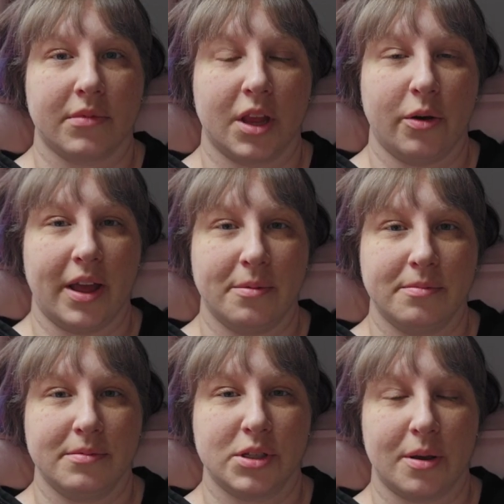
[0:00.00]
Okay,
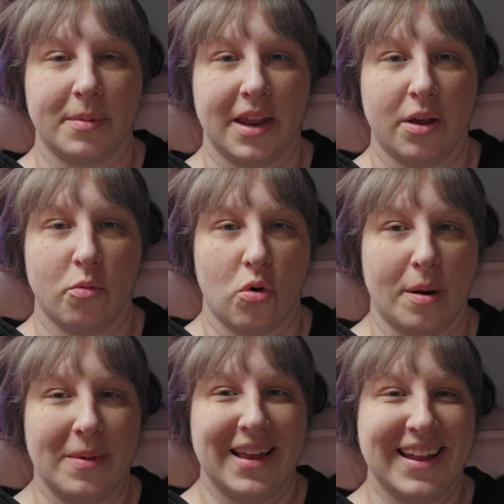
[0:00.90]
so I'm getting
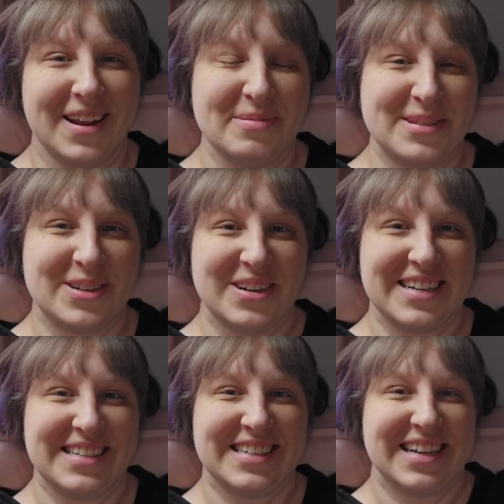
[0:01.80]
warm and I'm
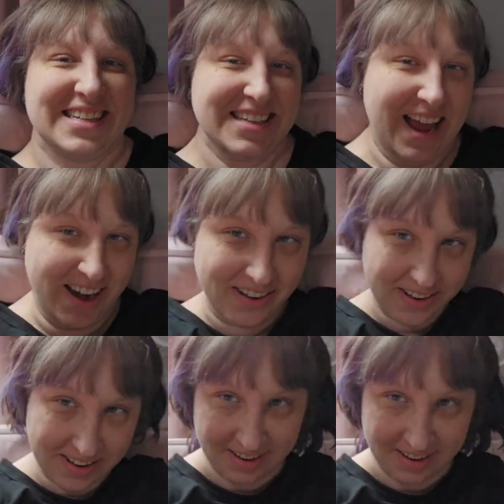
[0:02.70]
starting to get tired.